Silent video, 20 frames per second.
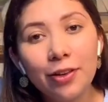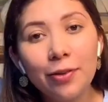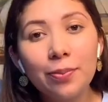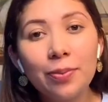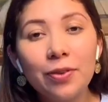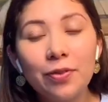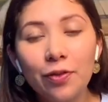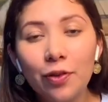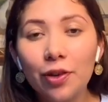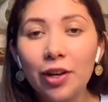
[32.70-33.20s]

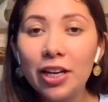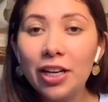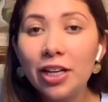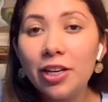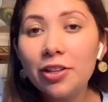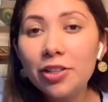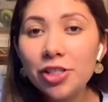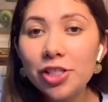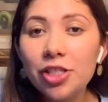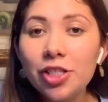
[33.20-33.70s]
before he or
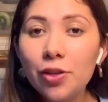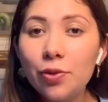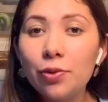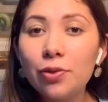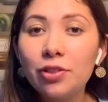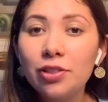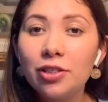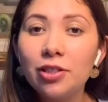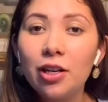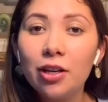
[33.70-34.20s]
she will
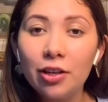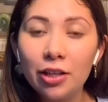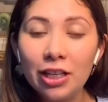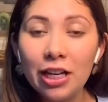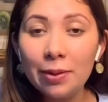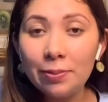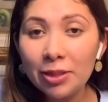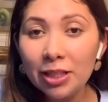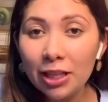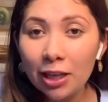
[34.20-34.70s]
start naming
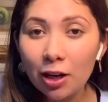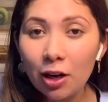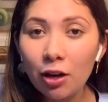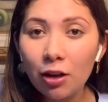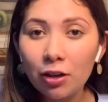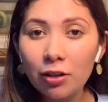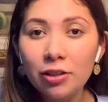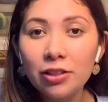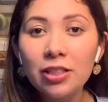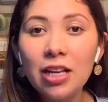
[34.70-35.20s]
the
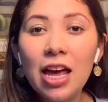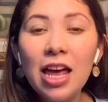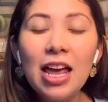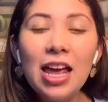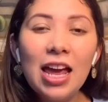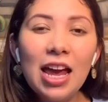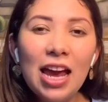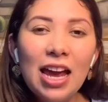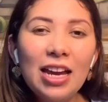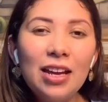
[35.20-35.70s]
colors,
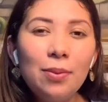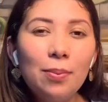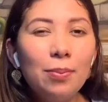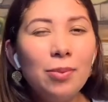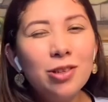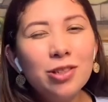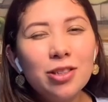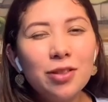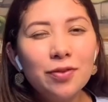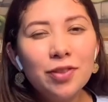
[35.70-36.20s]
and most
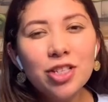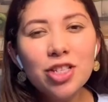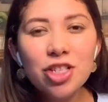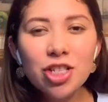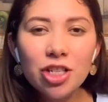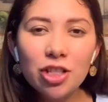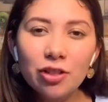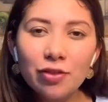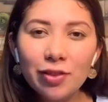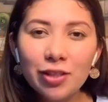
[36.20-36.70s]
of the
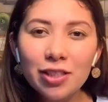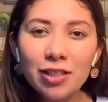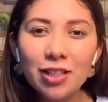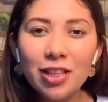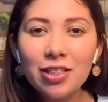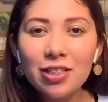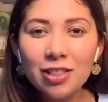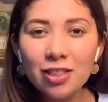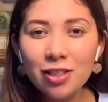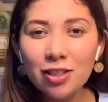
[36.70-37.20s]
children
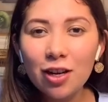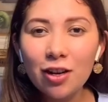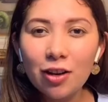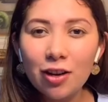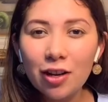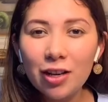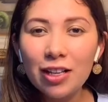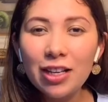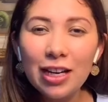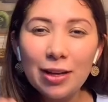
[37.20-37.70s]
start
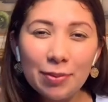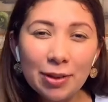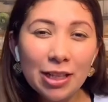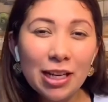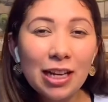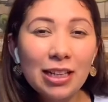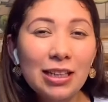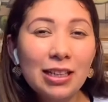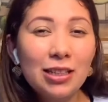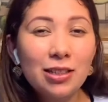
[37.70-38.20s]
naming at
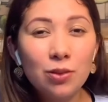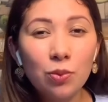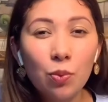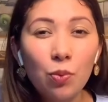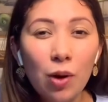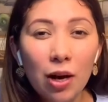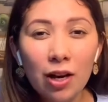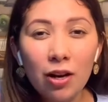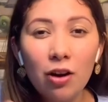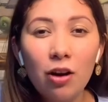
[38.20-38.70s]
least one
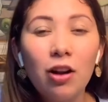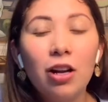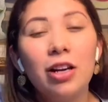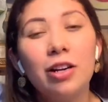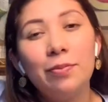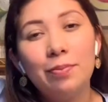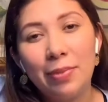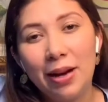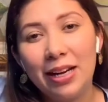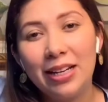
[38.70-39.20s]
color
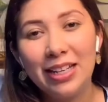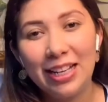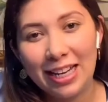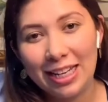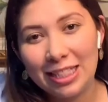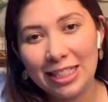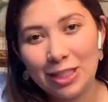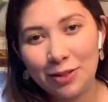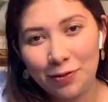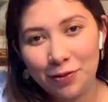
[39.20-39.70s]
by the age
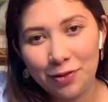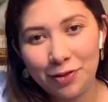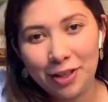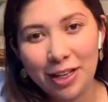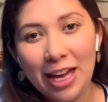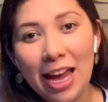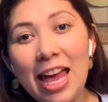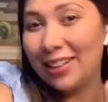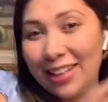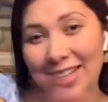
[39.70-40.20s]
of three.
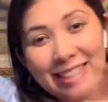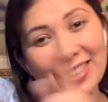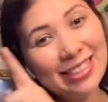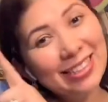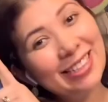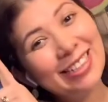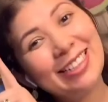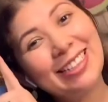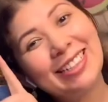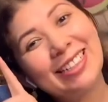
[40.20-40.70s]
Let's
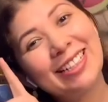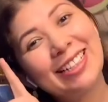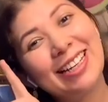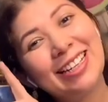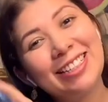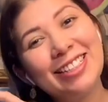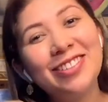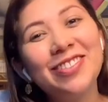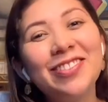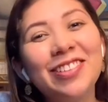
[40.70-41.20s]
get
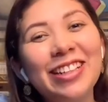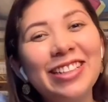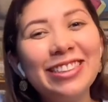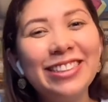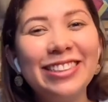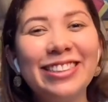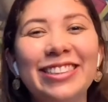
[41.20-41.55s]
to it!